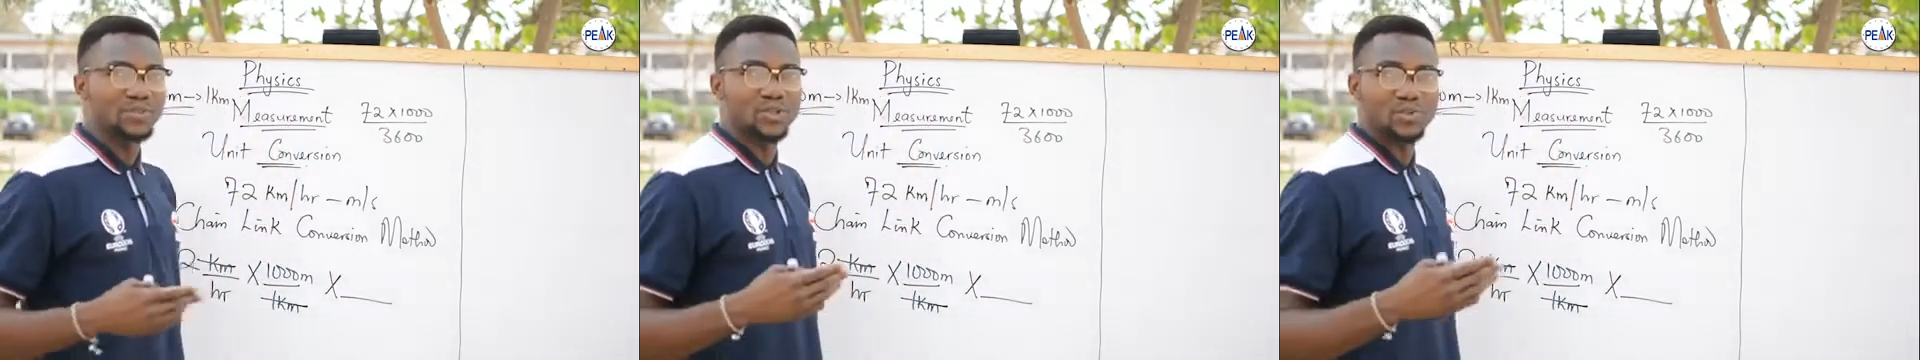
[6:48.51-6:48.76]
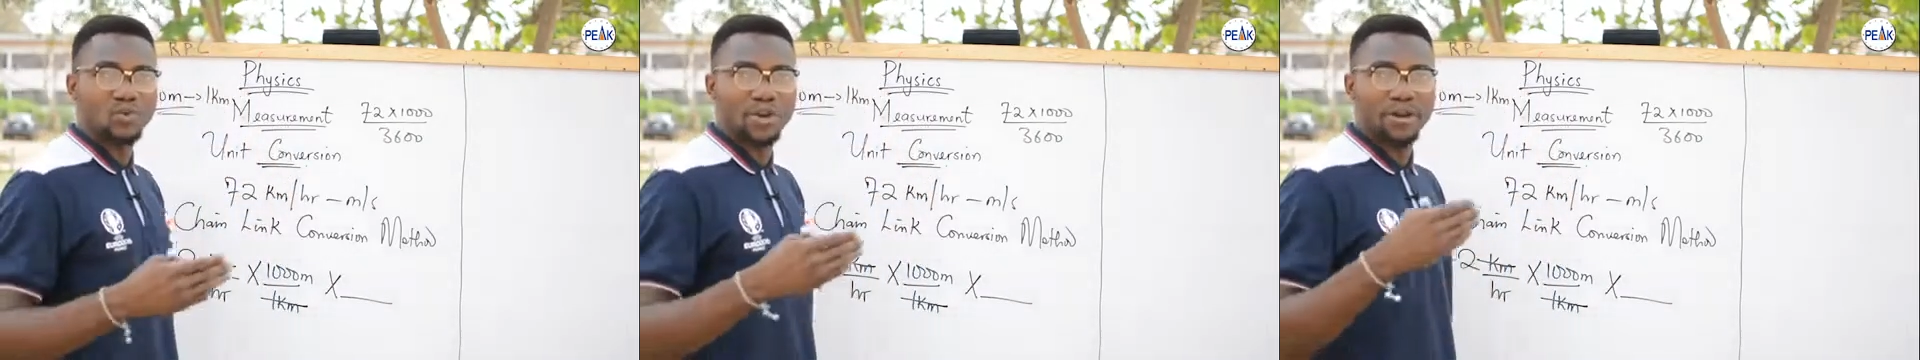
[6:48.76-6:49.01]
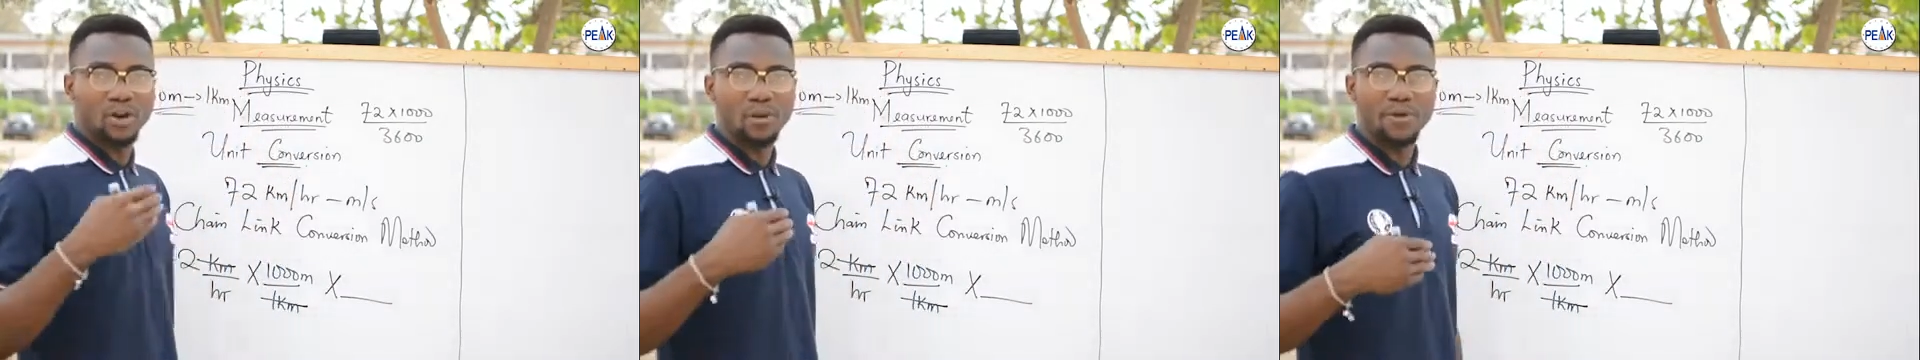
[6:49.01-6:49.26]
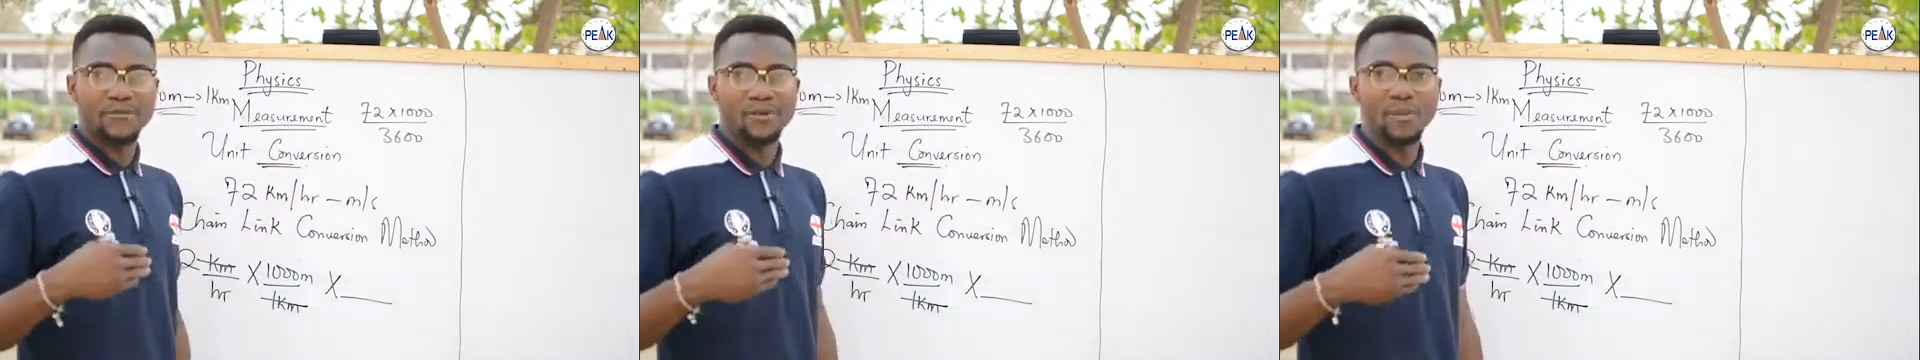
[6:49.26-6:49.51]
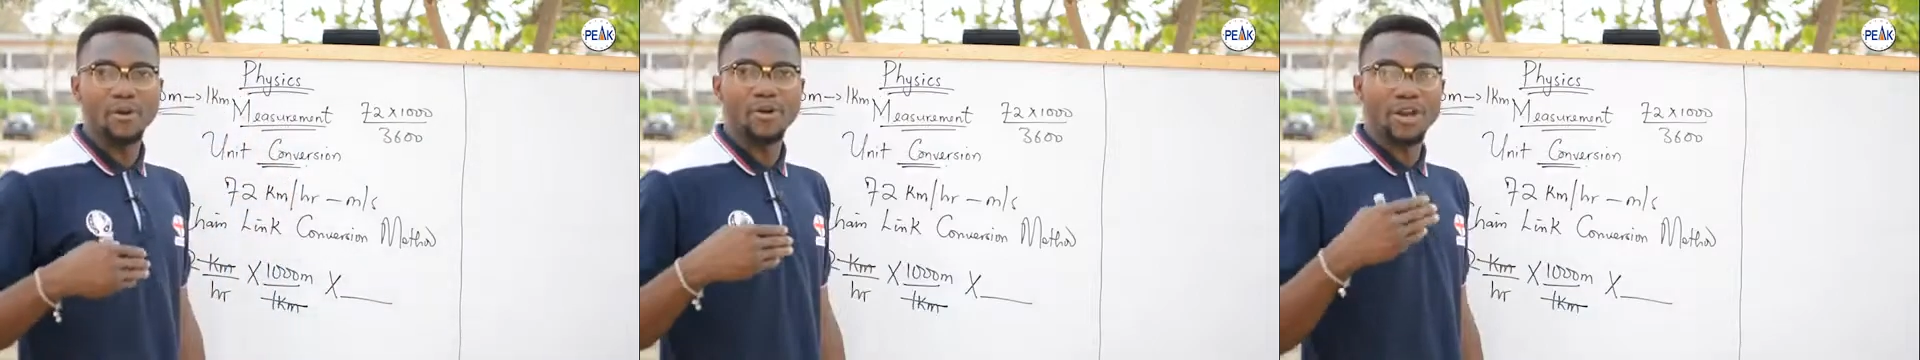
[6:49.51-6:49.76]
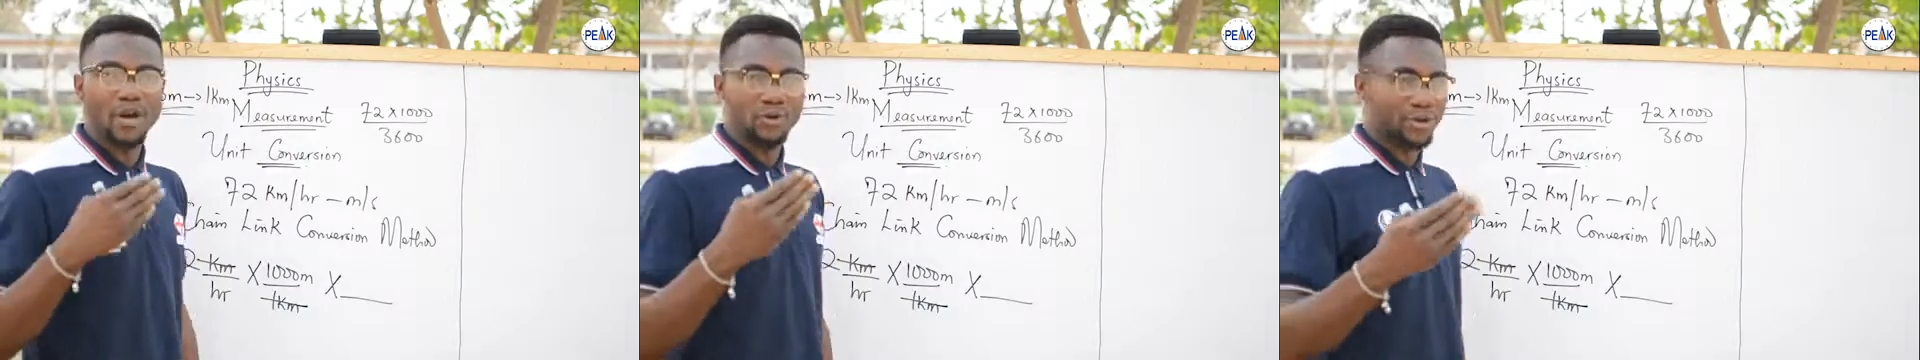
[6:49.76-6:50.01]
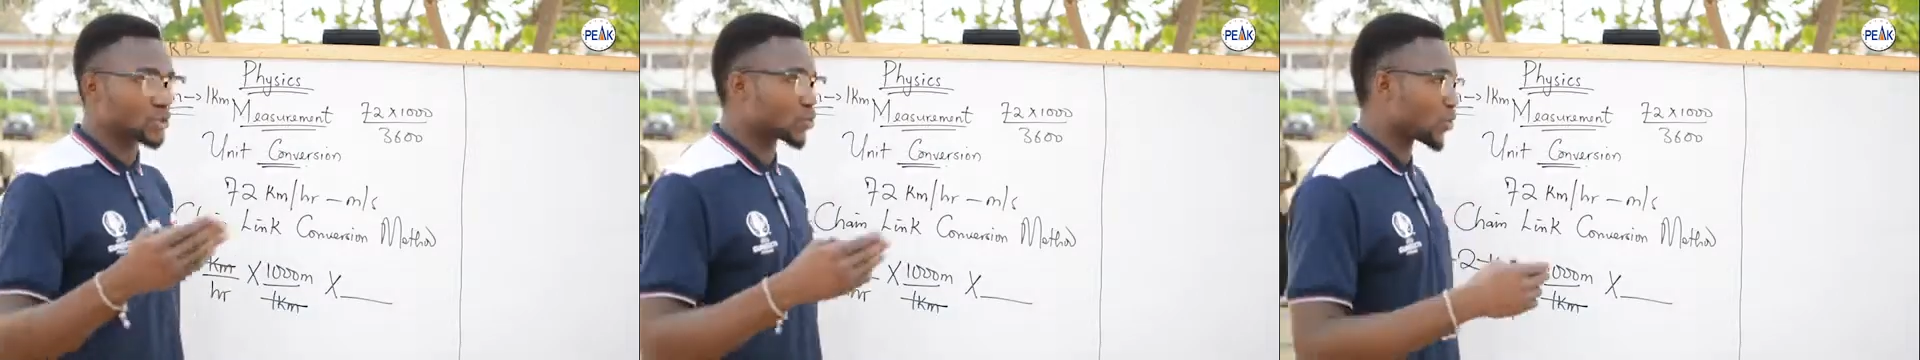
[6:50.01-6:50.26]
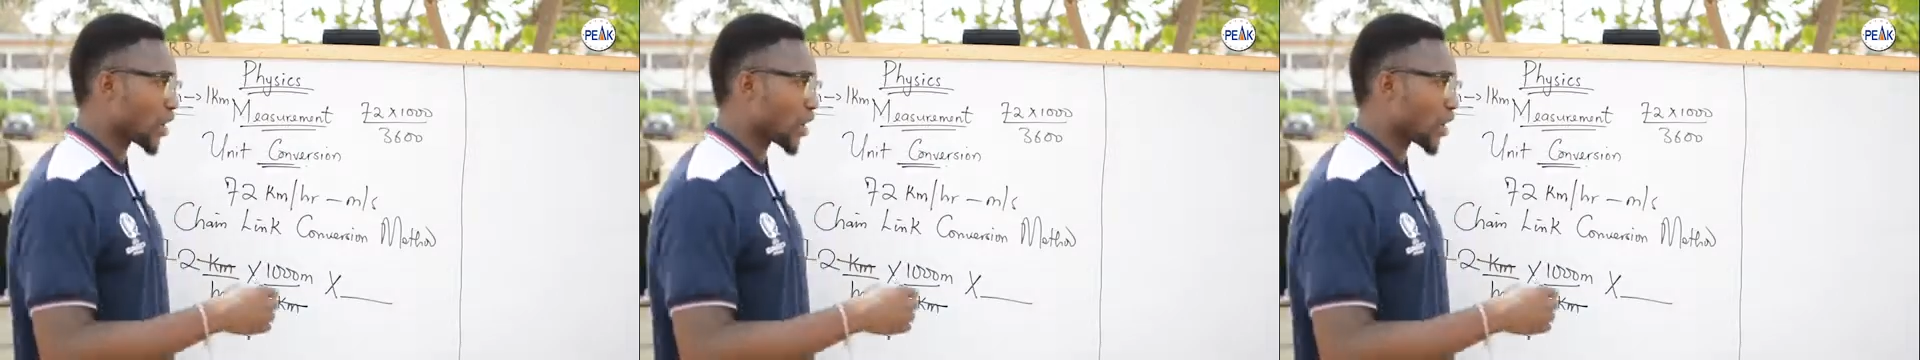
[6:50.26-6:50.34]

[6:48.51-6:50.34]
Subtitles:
between where you are coming from and where you are going to,